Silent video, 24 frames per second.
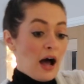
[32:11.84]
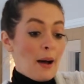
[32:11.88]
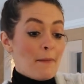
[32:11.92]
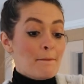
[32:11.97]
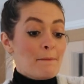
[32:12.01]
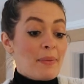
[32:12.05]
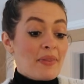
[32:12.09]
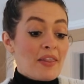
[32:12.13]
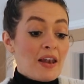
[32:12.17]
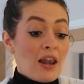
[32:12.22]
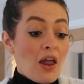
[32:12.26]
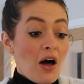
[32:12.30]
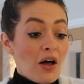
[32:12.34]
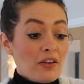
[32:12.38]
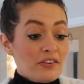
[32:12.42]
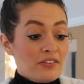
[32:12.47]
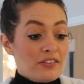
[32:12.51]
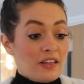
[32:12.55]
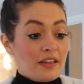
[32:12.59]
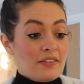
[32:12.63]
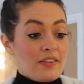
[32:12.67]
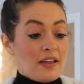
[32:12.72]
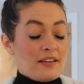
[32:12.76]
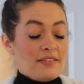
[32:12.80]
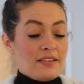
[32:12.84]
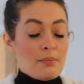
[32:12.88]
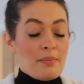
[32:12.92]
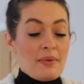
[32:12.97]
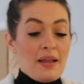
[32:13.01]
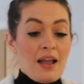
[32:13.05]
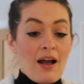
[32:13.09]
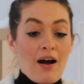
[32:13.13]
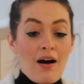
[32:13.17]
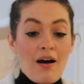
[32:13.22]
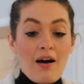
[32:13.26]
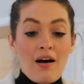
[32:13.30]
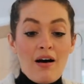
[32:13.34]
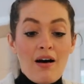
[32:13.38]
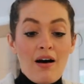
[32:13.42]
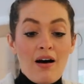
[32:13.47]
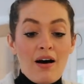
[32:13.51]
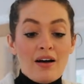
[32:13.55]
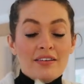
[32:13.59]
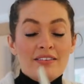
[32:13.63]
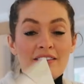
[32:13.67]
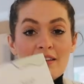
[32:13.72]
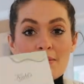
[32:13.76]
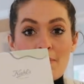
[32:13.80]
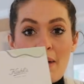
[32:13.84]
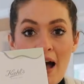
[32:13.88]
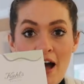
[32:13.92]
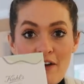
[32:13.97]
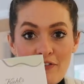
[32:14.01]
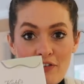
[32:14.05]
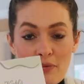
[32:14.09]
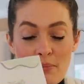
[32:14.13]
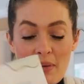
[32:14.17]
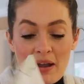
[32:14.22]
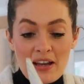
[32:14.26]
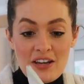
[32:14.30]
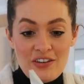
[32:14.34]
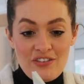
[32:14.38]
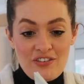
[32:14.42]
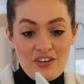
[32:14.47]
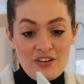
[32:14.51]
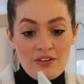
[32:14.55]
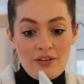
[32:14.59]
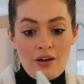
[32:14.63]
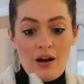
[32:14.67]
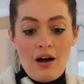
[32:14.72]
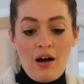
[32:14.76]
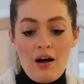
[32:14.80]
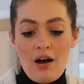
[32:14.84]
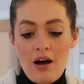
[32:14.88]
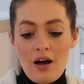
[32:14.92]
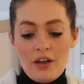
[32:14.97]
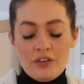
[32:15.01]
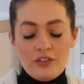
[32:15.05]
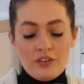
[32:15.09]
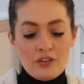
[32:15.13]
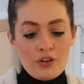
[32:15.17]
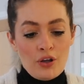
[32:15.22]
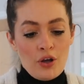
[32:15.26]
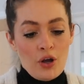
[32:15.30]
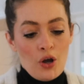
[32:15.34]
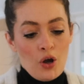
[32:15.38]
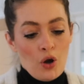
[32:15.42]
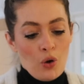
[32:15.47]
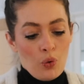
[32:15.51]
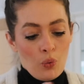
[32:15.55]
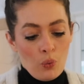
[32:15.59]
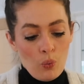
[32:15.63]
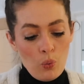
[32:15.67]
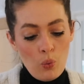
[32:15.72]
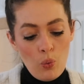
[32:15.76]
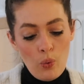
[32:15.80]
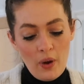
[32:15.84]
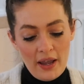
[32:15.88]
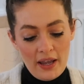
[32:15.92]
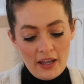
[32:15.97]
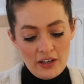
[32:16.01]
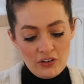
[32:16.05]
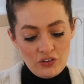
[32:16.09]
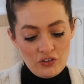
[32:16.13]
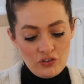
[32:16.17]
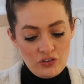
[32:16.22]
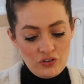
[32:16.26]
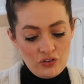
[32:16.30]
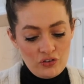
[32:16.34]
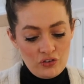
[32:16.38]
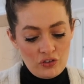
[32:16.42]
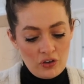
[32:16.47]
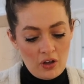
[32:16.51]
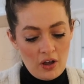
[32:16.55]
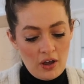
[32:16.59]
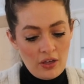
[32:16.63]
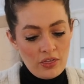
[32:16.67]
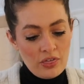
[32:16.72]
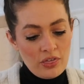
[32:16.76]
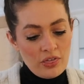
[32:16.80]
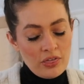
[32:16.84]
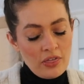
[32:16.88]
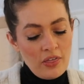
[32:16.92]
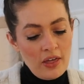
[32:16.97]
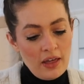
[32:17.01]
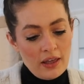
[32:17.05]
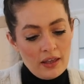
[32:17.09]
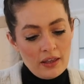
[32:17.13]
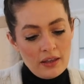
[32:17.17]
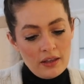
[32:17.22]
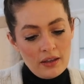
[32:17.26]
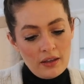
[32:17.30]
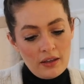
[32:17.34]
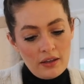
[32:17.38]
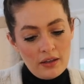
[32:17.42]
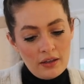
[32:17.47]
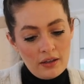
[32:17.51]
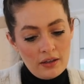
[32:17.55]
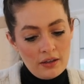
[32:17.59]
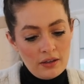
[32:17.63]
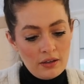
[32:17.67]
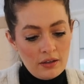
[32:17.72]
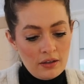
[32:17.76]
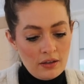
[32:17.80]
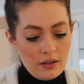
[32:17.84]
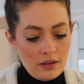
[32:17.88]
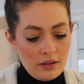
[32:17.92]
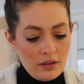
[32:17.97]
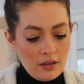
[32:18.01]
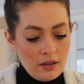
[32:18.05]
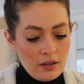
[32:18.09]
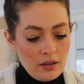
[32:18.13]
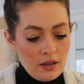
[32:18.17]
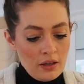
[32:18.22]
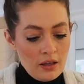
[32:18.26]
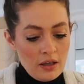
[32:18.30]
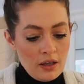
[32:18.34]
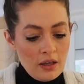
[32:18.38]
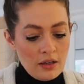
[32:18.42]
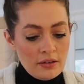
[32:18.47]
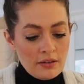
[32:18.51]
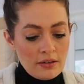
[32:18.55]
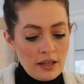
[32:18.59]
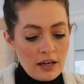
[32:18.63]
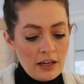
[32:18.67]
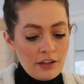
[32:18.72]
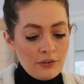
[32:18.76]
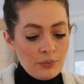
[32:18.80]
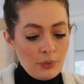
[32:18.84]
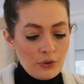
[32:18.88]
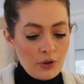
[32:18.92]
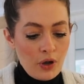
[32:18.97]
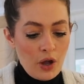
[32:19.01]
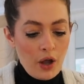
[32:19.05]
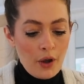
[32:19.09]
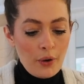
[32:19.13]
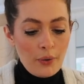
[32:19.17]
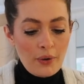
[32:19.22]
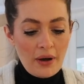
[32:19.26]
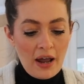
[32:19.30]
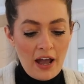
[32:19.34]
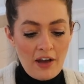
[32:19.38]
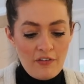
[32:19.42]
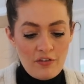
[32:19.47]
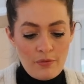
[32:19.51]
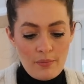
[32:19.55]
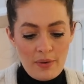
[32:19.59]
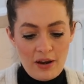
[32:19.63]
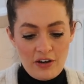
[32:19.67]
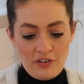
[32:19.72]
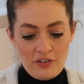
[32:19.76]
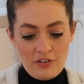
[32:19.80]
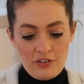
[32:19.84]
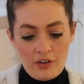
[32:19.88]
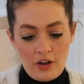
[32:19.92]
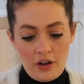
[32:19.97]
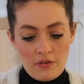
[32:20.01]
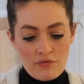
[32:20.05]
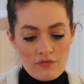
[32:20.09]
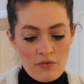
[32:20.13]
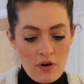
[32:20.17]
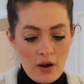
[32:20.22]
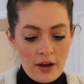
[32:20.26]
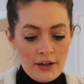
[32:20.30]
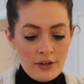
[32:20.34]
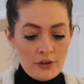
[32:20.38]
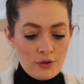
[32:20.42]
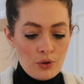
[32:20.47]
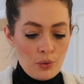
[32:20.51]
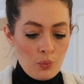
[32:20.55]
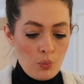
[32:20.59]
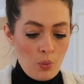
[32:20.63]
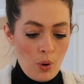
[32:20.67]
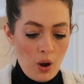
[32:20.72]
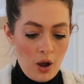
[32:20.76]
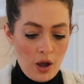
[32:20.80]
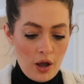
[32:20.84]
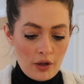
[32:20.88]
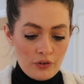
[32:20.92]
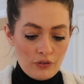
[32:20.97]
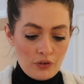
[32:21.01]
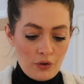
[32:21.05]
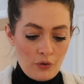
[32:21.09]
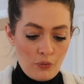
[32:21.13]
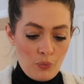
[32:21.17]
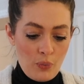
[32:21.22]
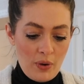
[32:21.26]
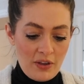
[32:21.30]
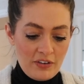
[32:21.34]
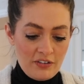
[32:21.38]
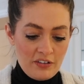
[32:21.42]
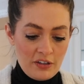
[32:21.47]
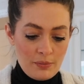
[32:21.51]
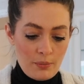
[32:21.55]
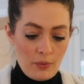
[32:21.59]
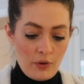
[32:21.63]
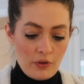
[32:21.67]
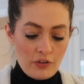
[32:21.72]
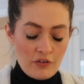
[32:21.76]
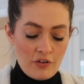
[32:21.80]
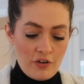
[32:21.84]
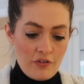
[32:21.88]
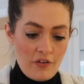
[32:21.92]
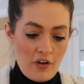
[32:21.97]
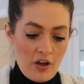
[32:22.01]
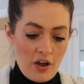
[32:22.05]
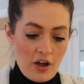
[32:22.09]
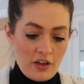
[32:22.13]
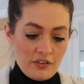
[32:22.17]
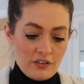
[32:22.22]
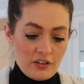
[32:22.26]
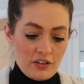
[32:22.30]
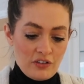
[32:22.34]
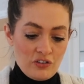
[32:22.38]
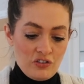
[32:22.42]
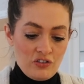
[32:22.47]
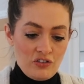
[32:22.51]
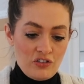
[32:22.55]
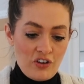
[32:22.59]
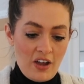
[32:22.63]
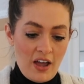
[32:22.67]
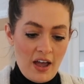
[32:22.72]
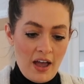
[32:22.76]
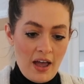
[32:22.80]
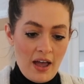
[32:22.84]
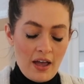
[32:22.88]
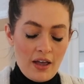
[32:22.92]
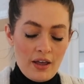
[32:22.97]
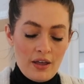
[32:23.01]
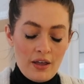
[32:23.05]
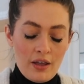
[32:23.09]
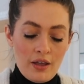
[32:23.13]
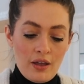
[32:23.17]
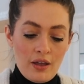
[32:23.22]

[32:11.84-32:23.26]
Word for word: Um, but the last thing they sent me are some affirmation cards, which I think, tell us what your own affirmations are. Write your words of wisdom on the reverse and share.